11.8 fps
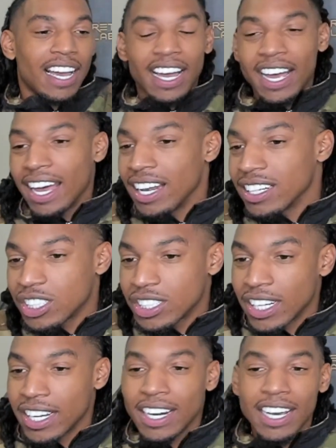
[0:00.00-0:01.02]
Hella
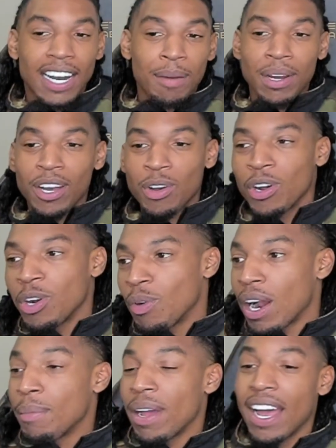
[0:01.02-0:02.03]
shit, and I'm not going
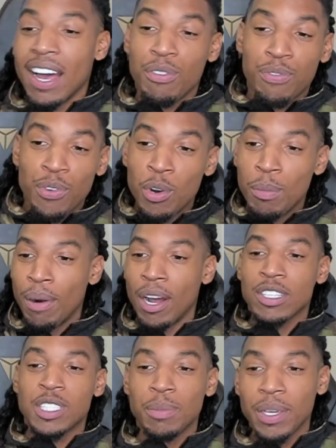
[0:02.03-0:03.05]
nowhere. I'm gonna have food
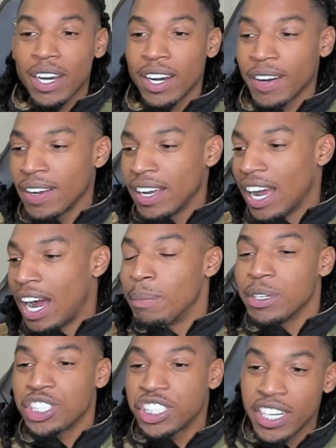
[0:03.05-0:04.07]
brought to me here. I'm
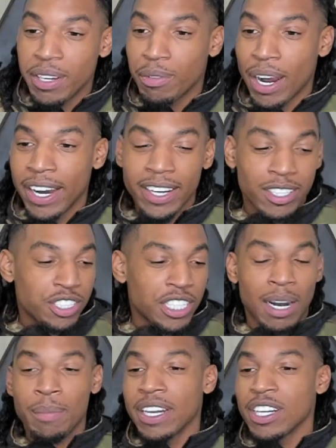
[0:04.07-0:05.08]
a shit right here, chat.
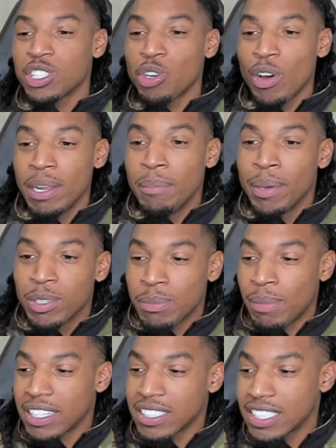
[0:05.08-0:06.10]
I'm gonna get a toilet built in
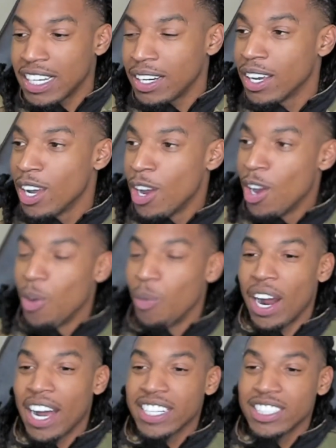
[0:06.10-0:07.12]
my seat
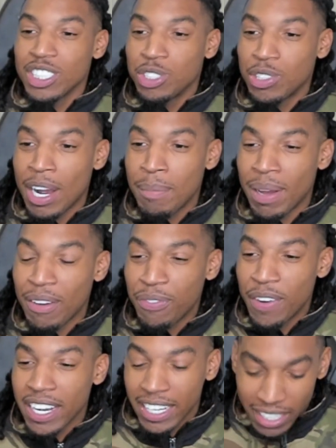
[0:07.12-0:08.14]
where I could just drop my
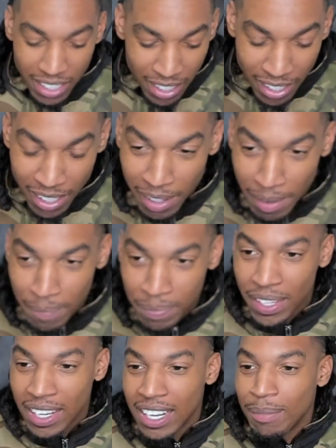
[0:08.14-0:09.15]
fucking um
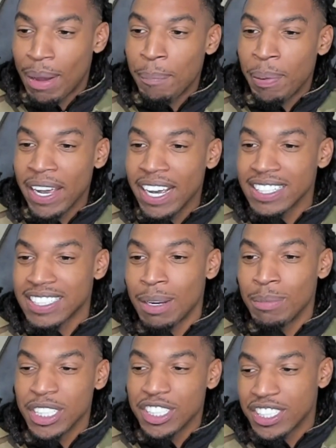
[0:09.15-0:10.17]
my pants, and I'm
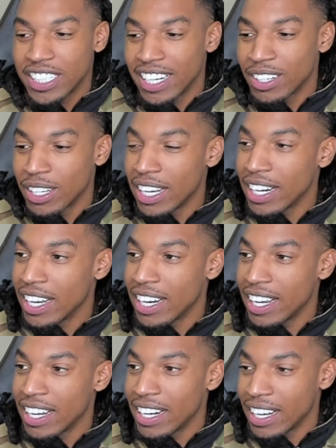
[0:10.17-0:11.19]
gonna just shit in a, in
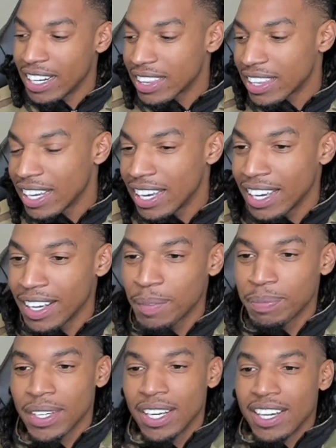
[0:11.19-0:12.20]
a, in a, in a
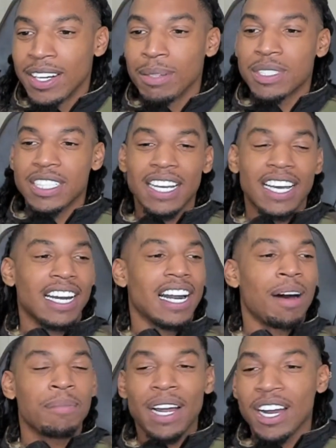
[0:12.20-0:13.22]
thing. You know what I'm saying?
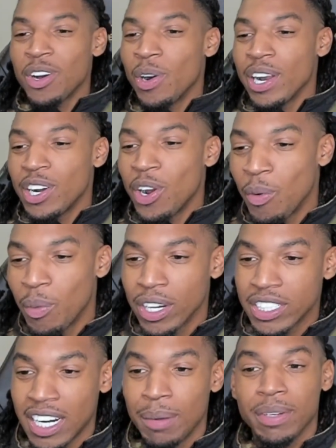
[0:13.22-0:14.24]
I'm not going nowhere,
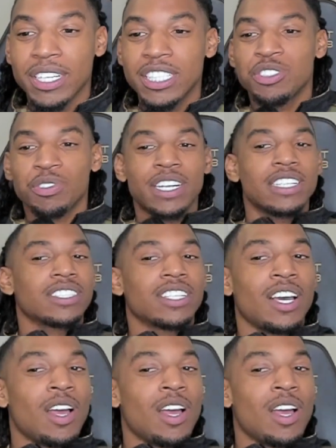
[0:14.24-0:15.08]
chat. I'm gonna get drinks.